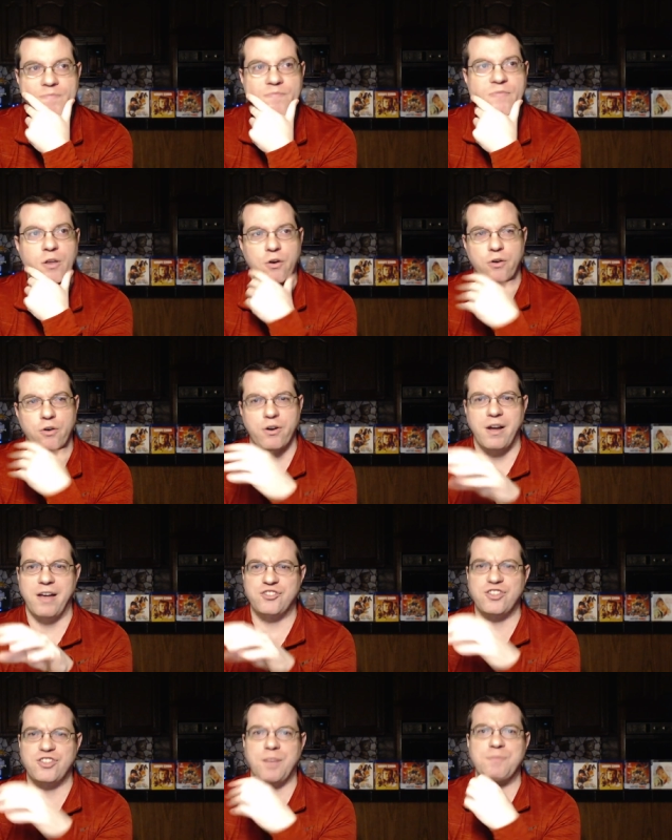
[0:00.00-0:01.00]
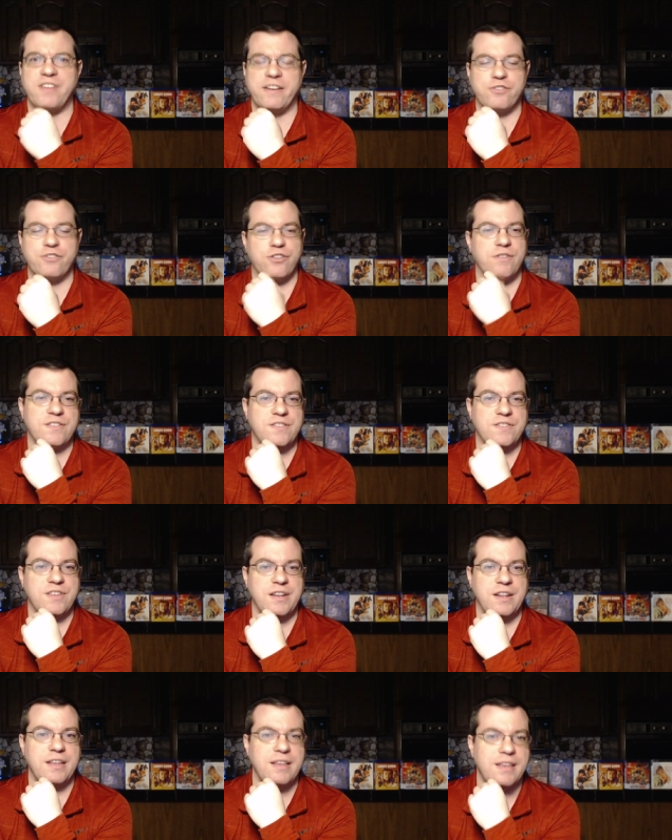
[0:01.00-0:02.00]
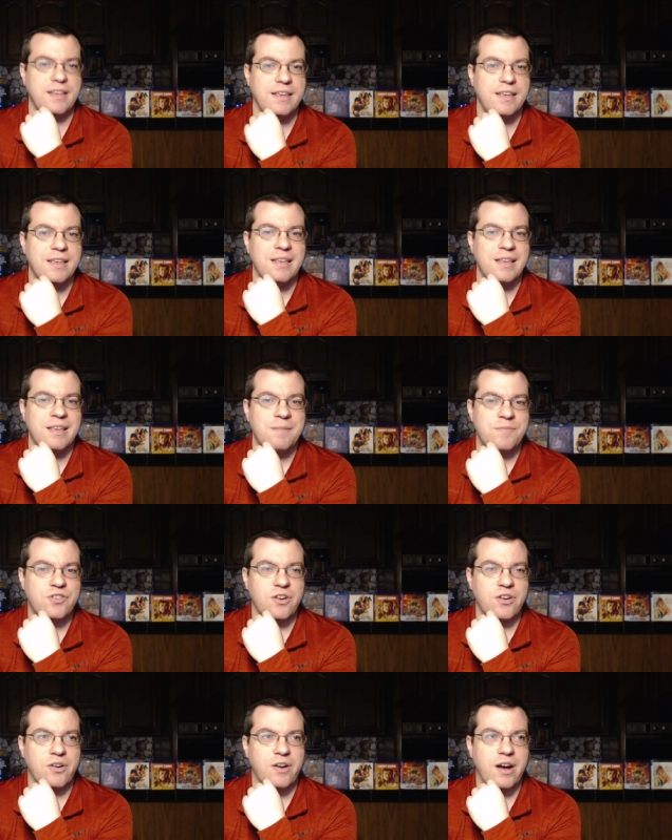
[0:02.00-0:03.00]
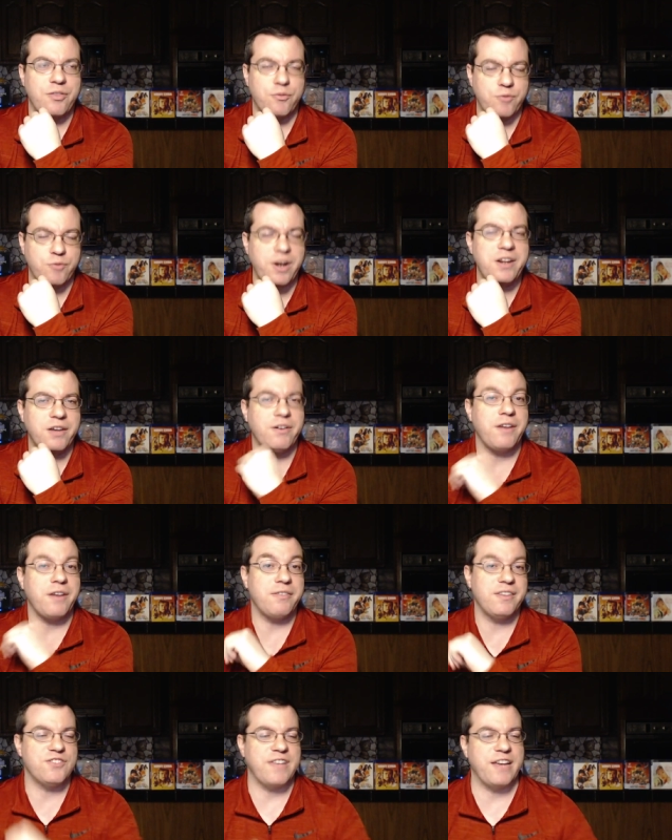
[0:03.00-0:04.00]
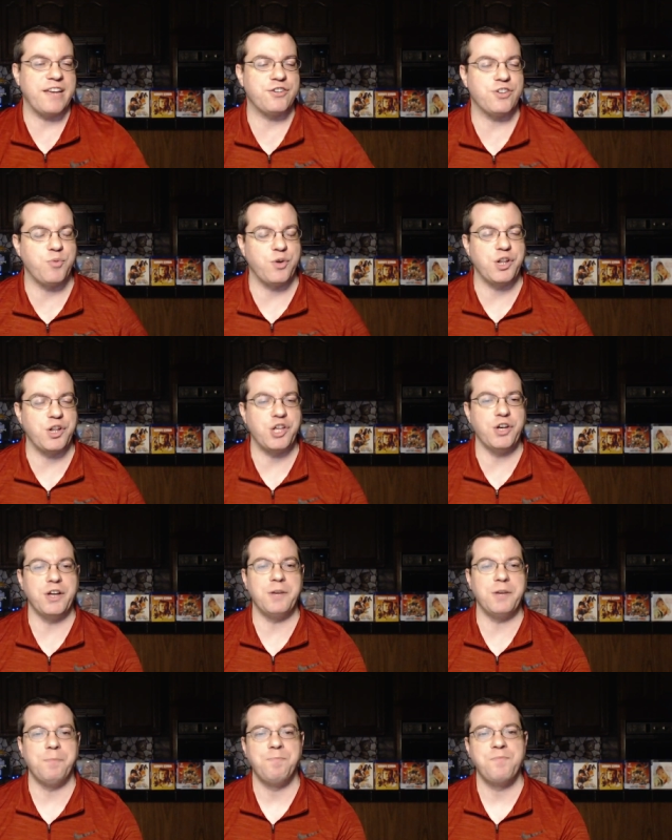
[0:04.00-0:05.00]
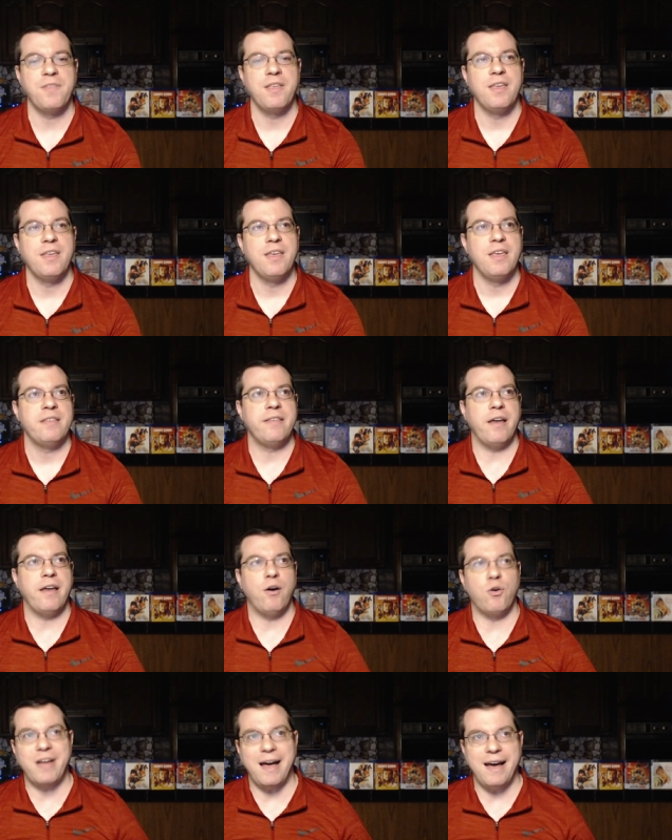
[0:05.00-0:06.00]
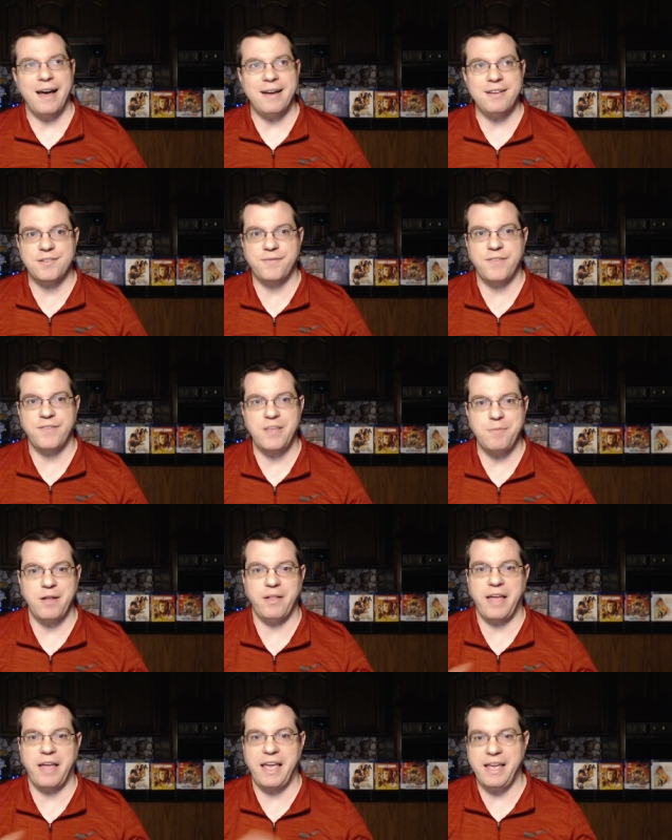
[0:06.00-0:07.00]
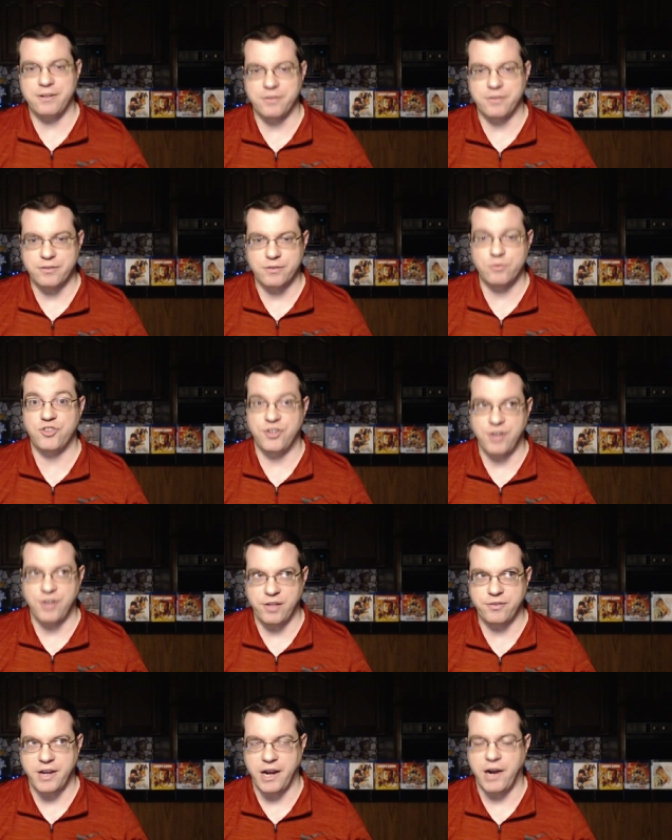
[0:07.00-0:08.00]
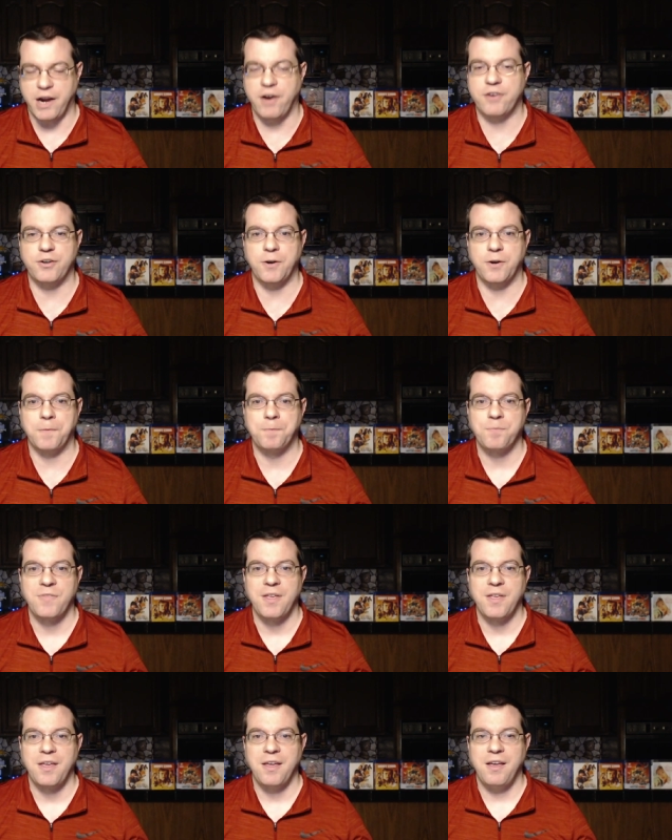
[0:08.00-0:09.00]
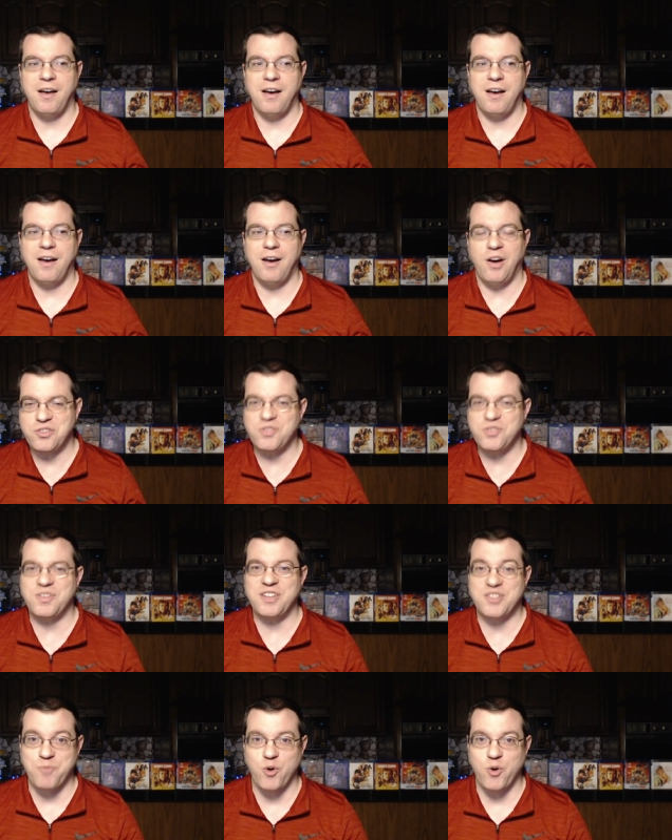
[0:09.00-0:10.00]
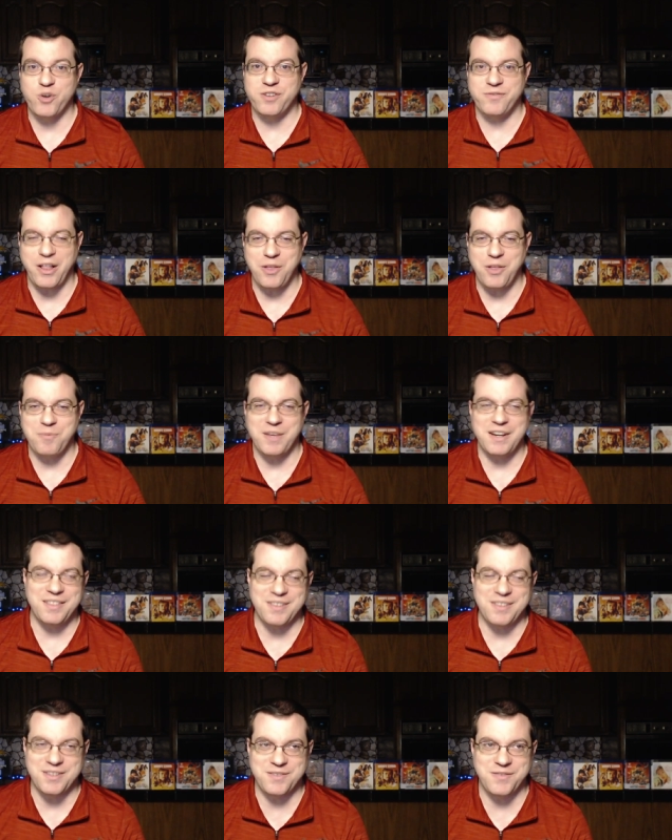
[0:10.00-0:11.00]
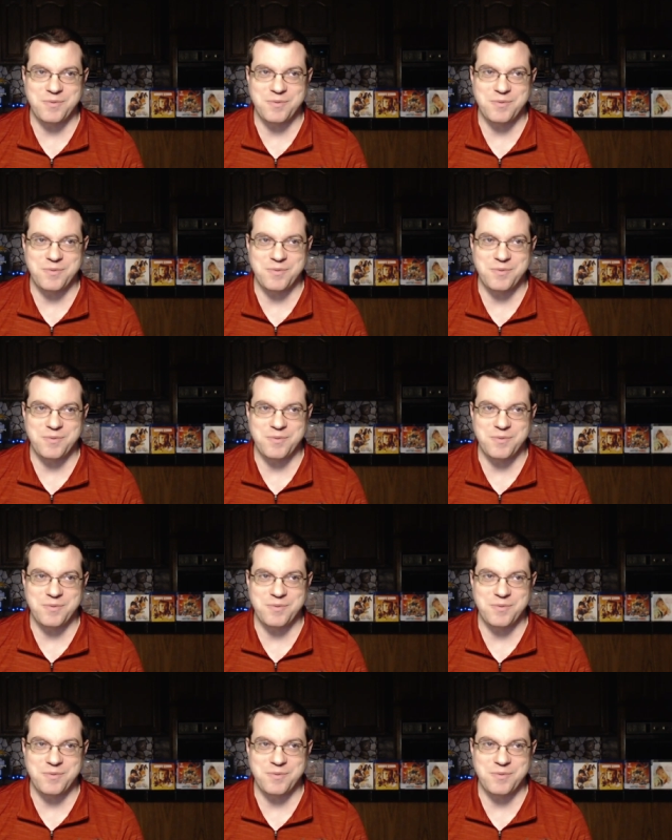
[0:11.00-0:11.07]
Or a subsection of a city. So the writing here, I think, is actually pretty good. Now, Okada's female handler, who's another character, also gets more development in this film